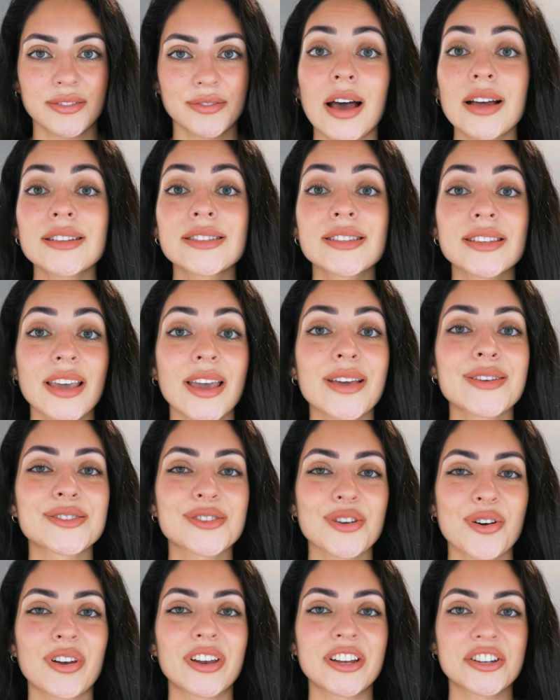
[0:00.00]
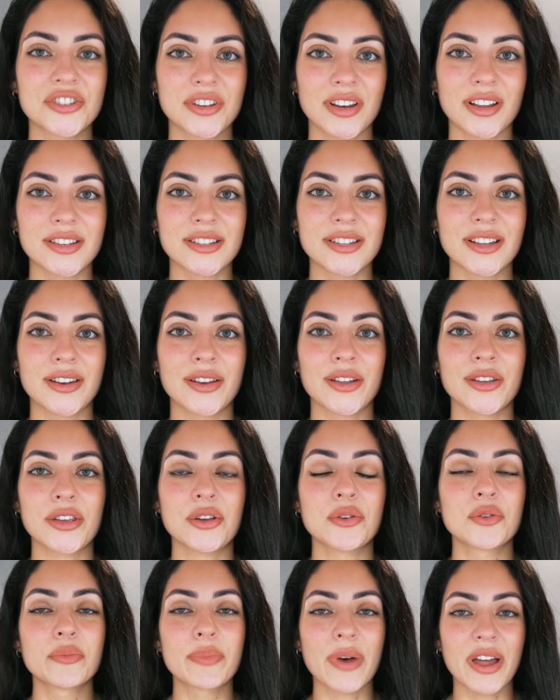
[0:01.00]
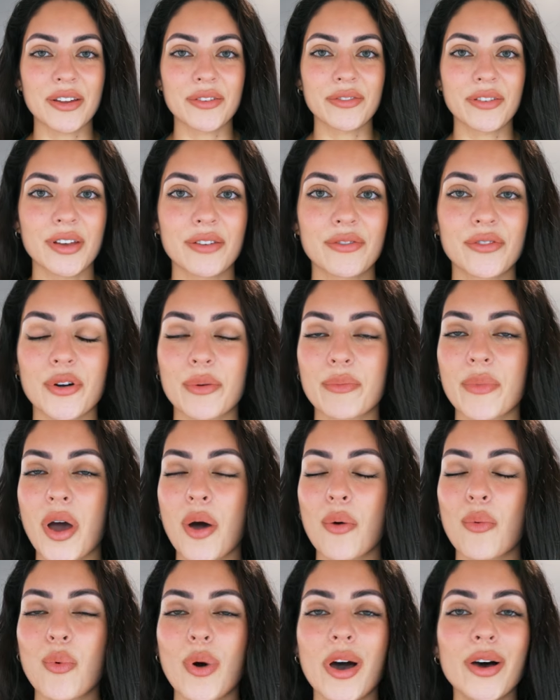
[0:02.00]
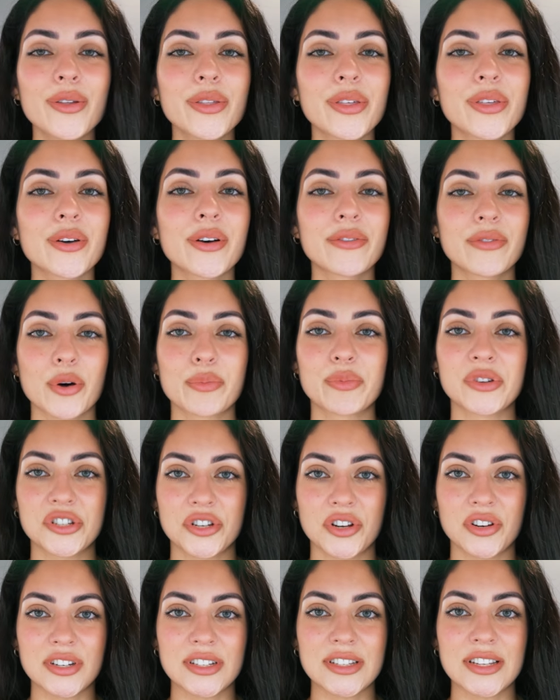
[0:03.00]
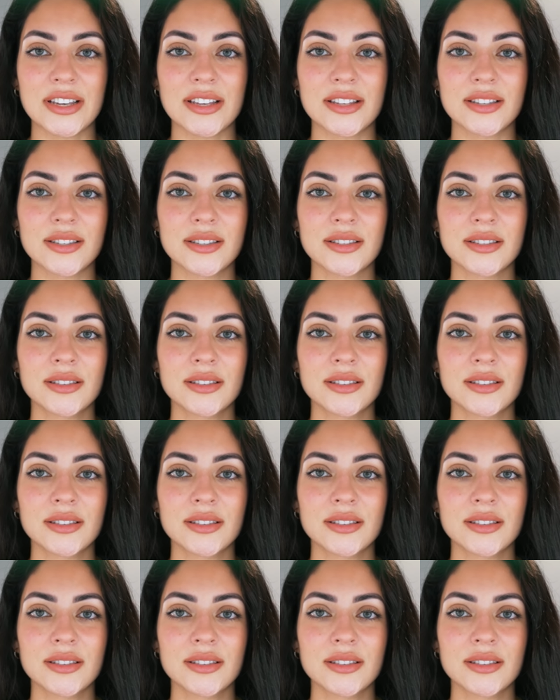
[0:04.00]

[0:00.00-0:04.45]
At King's College London, you'll benefit from a wealth of opportunities